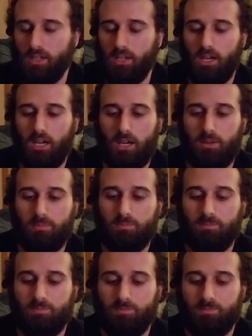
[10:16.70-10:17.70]

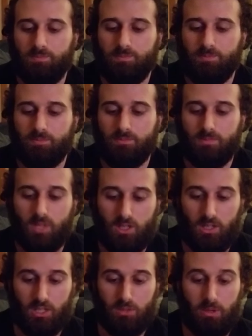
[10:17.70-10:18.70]

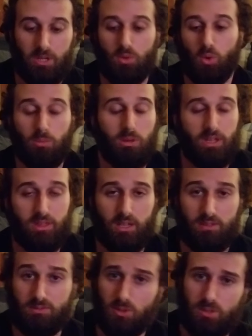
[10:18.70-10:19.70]
like you might normally think
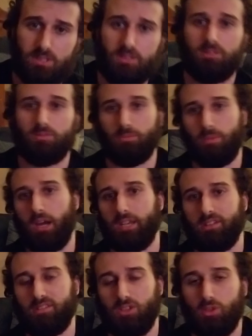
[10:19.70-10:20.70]
of rolling. The body
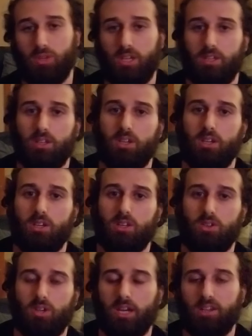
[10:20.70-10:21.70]
as a unit.
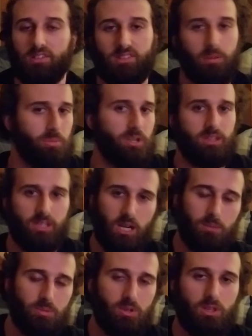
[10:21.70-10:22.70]
You kind of separate the
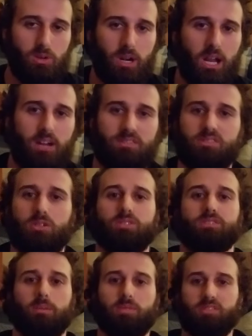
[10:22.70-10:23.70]
upper and lower half. So I'll
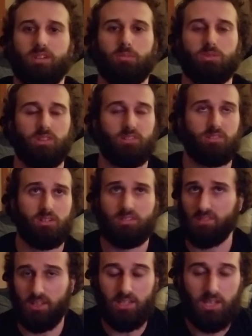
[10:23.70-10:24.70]
demonstrate what this
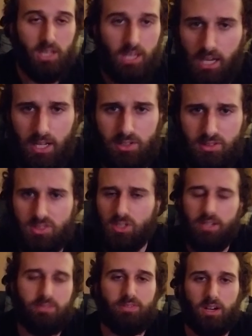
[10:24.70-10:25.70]
looks like and just
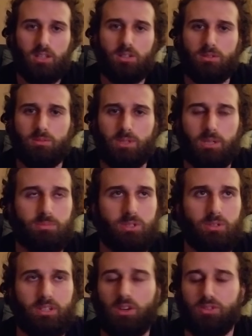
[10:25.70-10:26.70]
try to follow what I'm
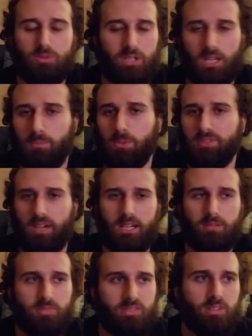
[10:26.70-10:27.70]
doing. I'll do it a couple
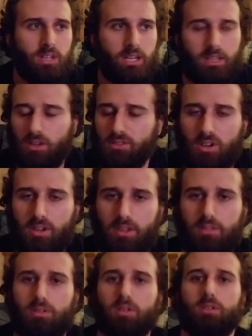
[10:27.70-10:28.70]
times and I'll talk you
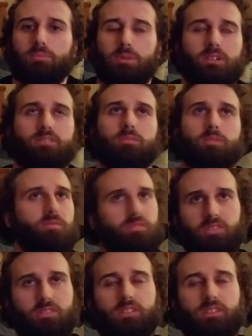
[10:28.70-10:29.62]
through it, but sometimes it's just